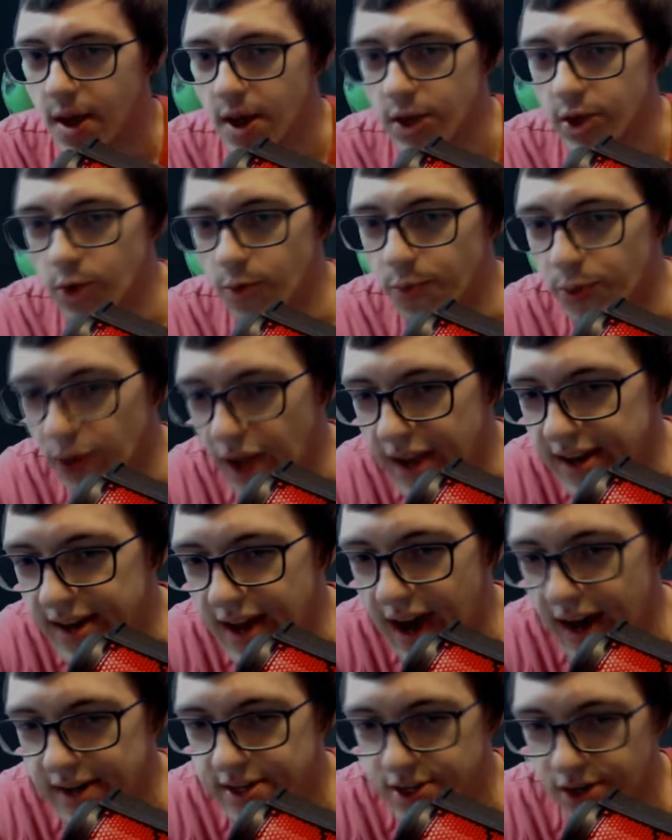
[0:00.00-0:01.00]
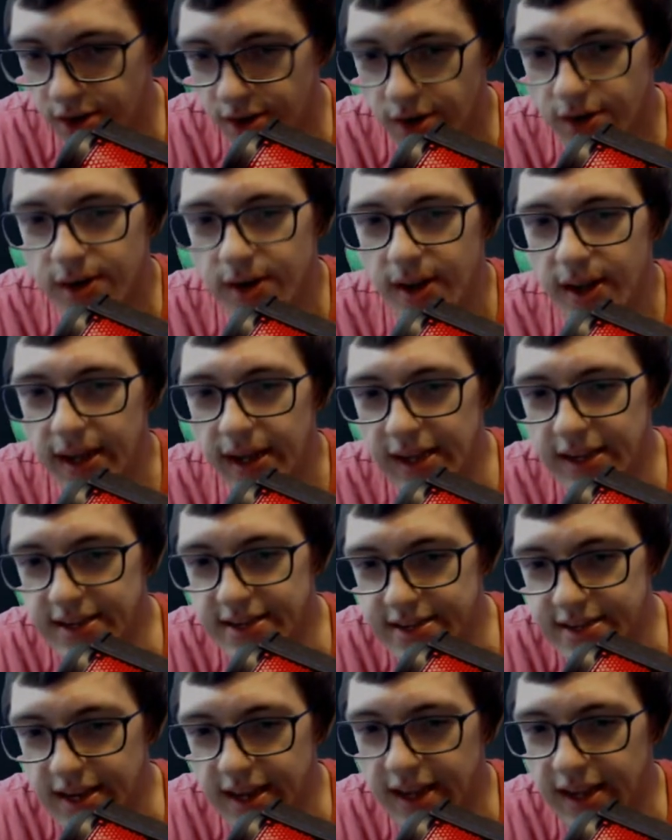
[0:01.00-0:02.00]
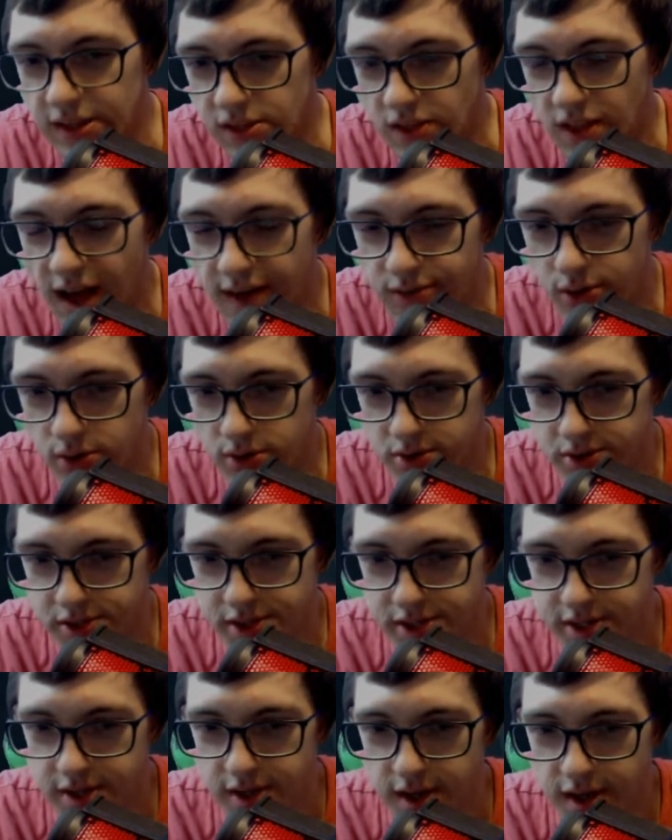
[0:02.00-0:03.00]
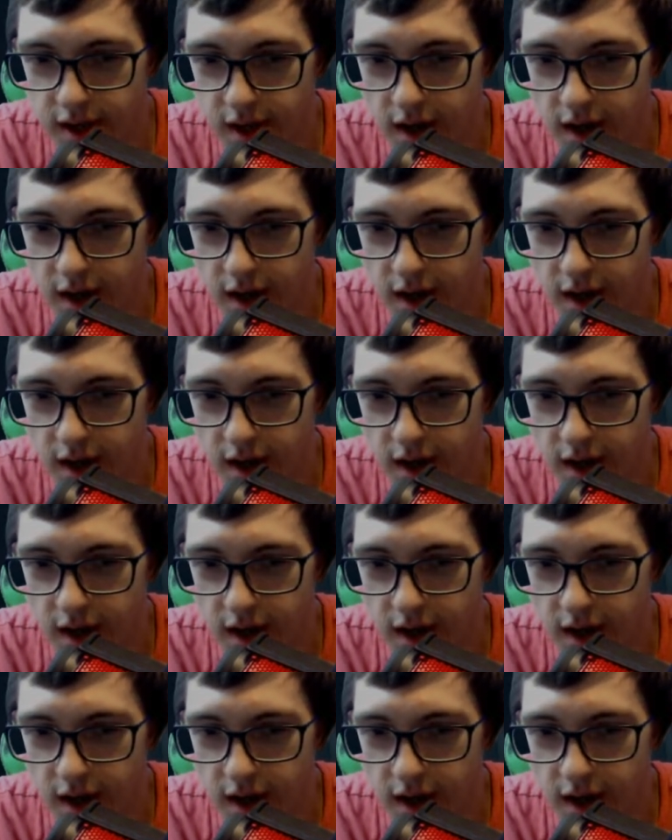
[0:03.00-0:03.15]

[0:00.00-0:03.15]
You play Nocturne, he levels,